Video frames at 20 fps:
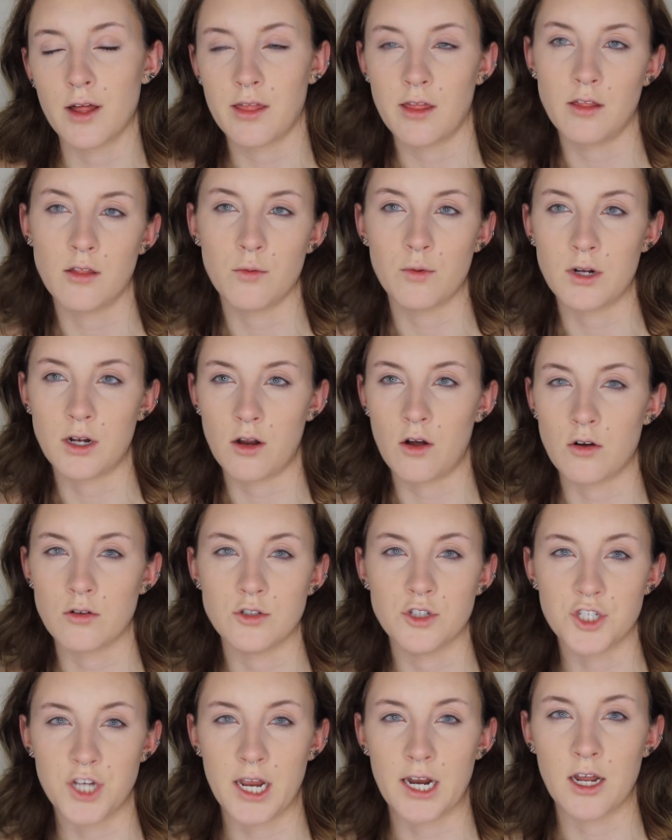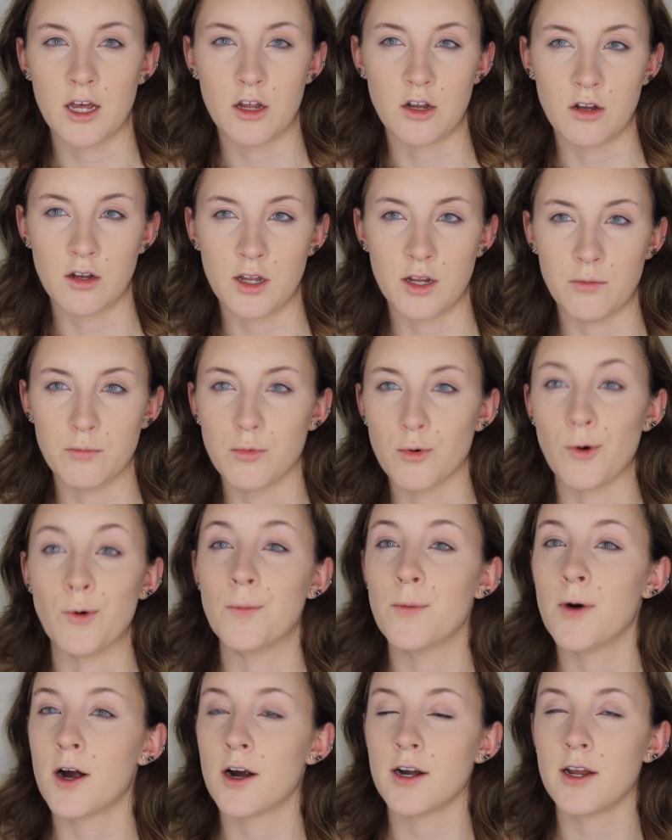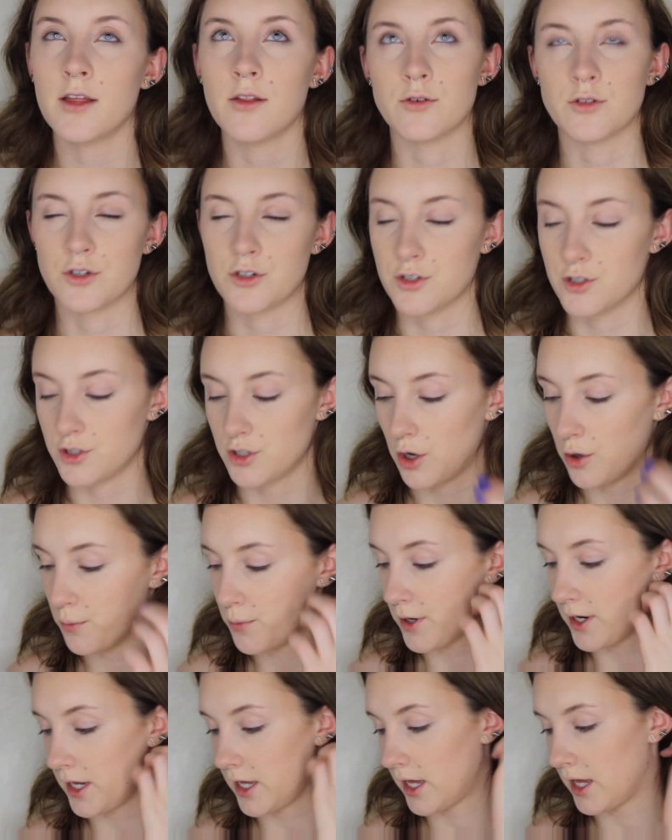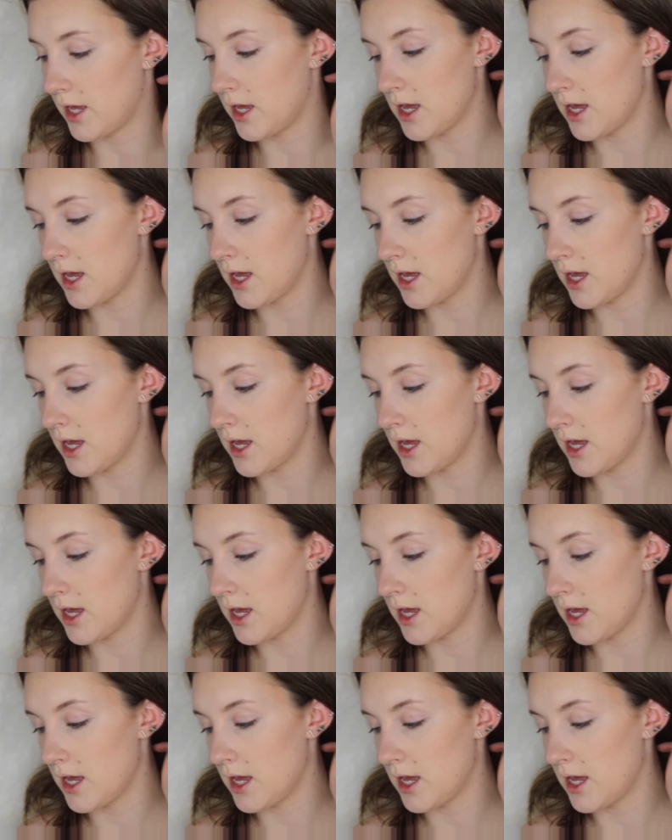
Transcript: I think the one called Jada and Pool Party those are so pretty